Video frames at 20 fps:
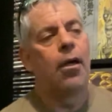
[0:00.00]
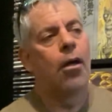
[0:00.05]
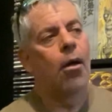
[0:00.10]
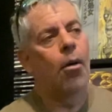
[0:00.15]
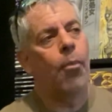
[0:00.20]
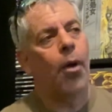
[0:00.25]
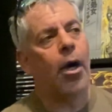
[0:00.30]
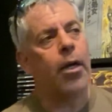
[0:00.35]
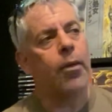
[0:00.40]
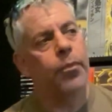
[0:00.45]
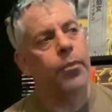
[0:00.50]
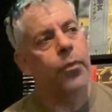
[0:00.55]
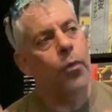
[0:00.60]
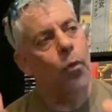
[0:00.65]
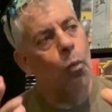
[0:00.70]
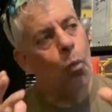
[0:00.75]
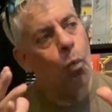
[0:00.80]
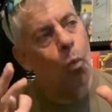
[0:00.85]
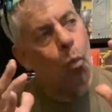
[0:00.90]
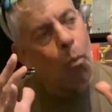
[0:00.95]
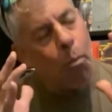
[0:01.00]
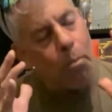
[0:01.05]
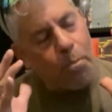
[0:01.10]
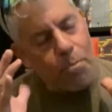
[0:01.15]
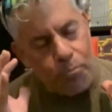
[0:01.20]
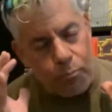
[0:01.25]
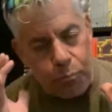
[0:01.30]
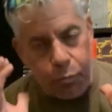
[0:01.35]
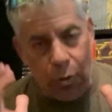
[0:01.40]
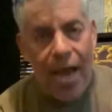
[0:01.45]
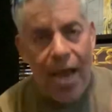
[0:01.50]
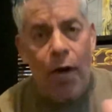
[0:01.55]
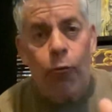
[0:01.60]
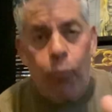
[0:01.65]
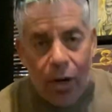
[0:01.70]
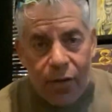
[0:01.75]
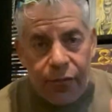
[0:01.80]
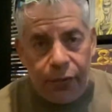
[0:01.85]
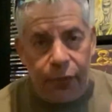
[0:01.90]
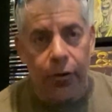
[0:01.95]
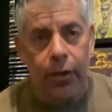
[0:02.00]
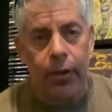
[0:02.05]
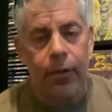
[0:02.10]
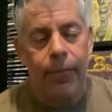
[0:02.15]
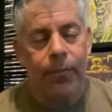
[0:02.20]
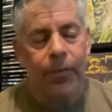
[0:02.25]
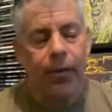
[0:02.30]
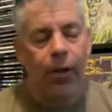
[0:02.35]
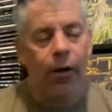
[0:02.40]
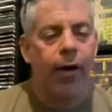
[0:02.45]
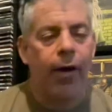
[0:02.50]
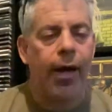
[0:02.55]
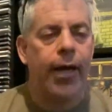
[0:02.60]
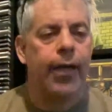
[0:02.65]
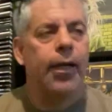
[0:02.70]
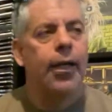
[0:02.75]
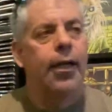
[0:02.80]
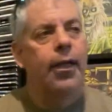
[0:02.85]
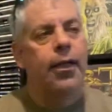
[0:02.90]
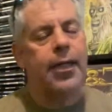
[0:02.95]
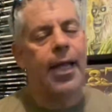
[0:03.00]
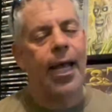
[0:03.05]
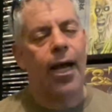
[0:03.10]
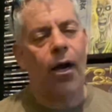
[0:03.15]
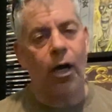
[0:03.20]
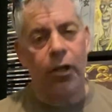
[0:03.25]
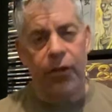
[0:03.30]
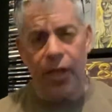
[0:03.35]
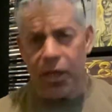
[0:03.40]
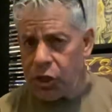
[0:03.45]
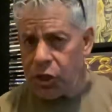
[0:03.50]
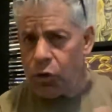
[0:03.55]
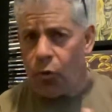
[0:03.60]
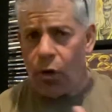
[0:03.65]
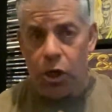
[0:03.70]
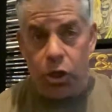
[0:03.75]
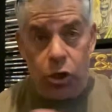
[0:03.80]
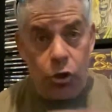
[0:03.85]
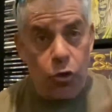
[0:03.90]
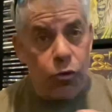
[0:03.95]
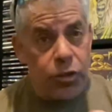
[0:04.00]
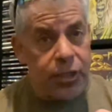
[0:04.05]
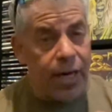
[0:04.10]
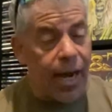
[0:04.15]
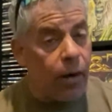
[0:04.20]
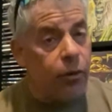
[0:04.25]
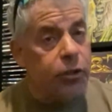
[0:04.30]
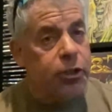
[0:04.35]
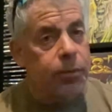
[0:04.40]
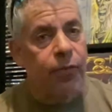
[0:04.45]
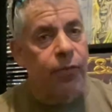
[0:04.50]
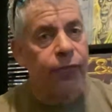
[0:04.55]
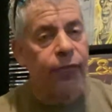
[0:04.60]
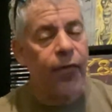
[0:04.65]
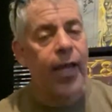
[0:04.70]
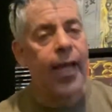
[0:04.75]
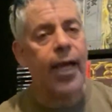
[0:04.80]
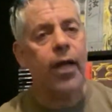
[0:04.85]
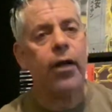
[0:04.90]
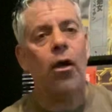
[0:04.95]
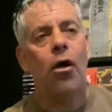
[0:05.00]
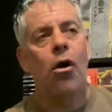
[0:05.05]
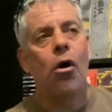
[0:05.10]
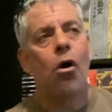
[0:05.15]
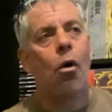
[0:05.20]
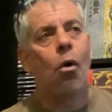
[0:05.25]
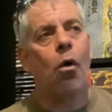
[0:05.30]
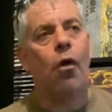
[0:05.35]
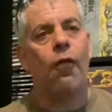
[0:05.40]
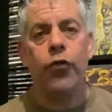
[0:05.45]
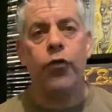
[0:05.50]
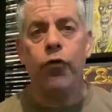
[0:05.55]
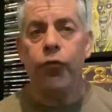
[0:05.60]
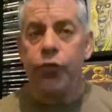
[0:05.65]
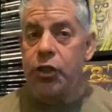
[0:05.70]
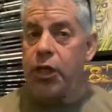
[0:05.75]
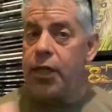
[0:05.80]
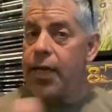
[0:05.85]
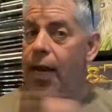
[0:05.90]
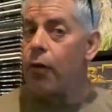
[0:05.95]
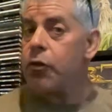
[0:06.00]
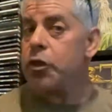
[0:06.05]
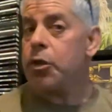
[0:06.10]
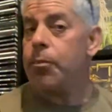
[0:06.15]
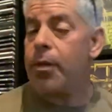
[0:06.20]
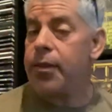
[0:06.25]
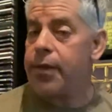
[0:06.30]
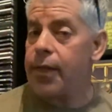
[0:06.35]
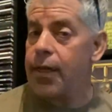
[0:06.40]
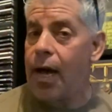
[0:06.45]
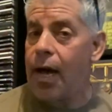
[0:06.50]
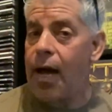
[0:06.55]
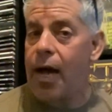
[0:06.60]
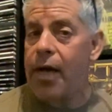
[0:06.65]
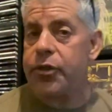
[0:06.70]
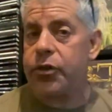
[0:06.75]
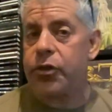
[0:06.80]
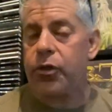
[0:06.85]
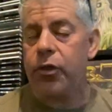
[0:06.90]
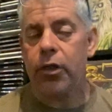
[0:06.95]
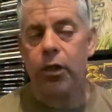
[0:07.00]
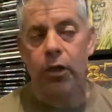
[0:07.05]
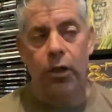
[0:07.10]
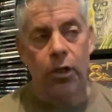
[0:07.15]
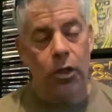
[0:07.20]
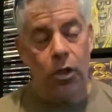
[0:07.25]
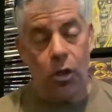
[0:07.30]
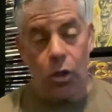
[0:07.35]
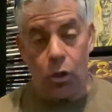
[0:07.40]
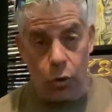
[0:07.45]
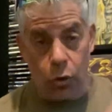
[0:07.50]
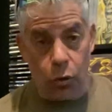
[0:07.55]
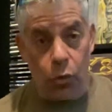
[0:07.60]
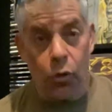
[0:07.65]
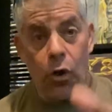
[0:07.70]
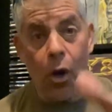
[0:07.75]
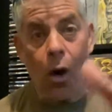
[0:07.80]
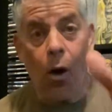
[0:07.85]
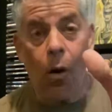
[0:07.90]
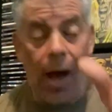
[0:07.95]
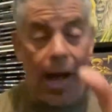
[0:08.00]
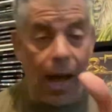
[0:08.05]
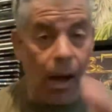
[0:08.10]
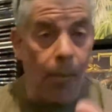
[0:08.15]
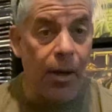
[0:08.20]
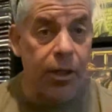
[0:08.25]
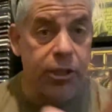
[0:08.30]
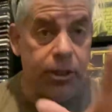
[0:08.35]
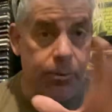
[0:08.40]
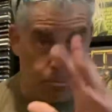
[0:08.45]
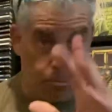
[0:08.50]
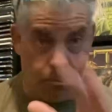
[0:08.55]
But Brad Whitford, all right? Now, unless you're a huge Aerosmith fan or if you've seen Aerosmith in concert, you know how much